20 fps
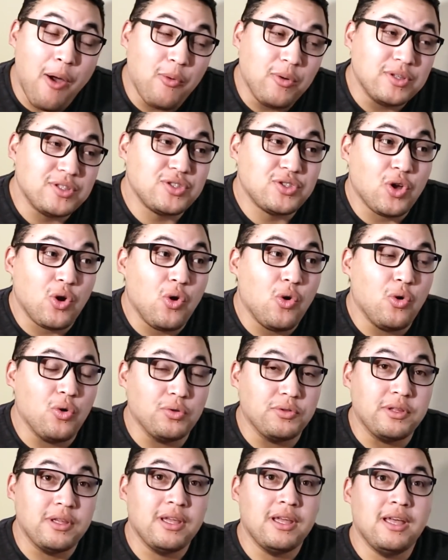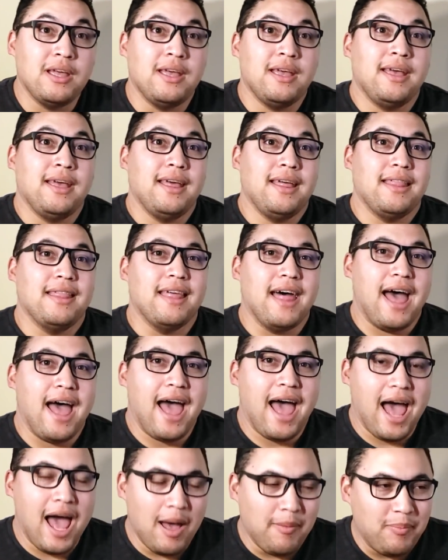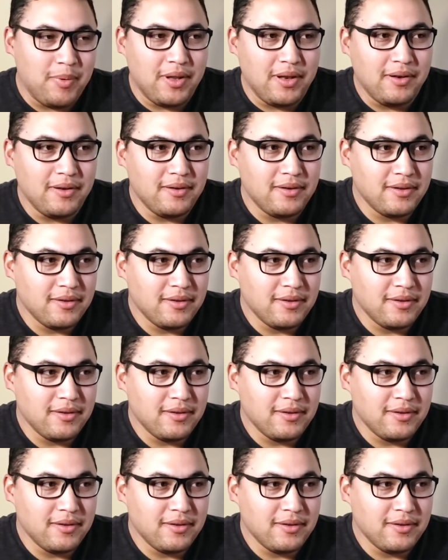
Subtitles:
was told that happened.